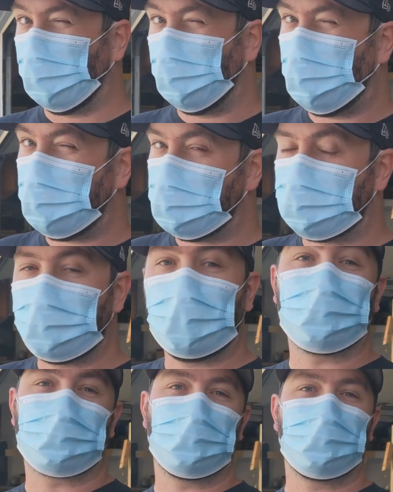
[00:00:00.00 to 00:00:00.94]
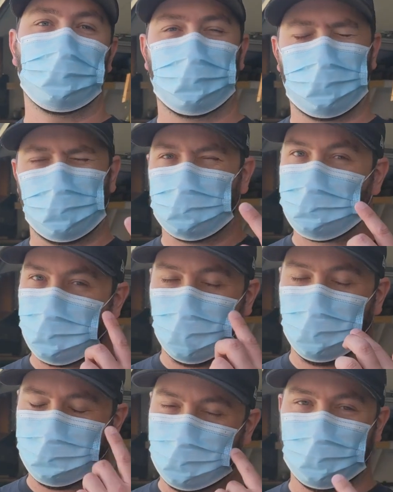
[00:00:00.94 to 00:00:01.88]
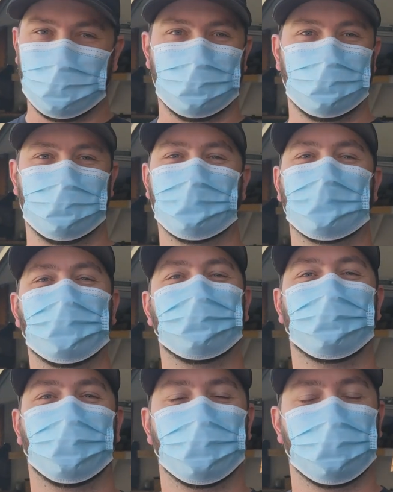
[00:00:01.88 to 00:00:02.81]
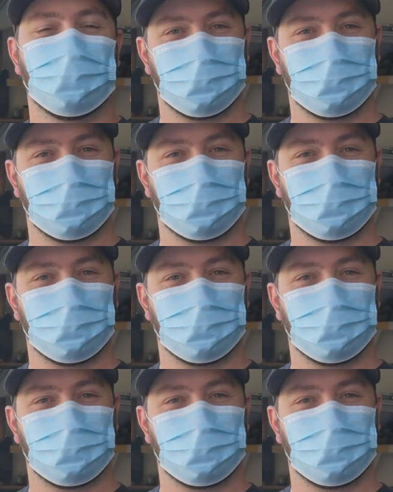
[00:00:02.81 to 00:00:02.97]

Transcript: WINK. Yes, I do. Sorry, I've got